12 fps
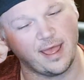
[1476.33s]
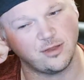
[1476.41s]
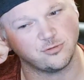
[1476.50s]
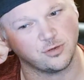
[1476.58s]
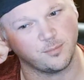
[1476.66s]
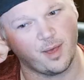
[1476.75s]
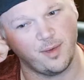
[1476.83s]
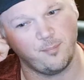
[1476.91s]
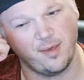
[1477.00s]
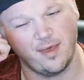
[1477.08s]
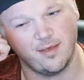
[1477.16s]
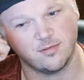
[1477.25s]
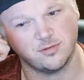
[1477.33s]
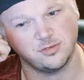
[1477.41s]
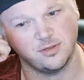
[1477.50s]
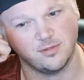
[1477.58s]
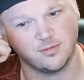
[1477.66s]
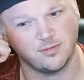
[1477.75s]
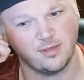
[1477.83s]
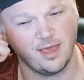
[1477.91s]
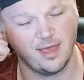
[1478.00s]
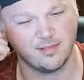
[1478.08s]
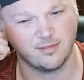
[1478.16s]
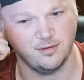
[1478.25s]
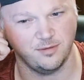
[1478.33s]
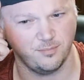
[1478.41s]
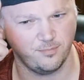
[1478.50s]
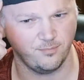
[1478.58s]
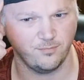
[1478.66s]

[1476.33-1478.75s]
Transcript: gastric bypass, she's hasn't.